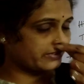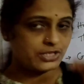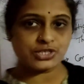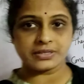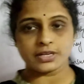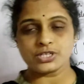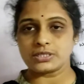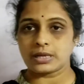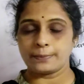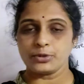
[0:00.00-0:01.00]
first
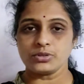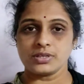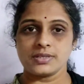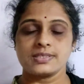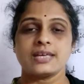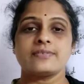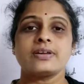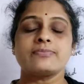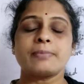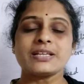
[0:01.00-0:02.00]
generation computers, they
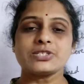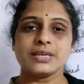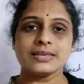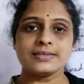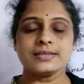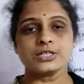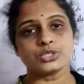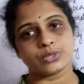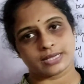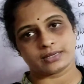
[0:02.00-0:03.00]
were much easier
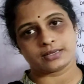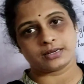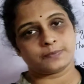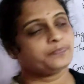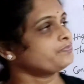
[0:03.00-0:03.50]
to handle.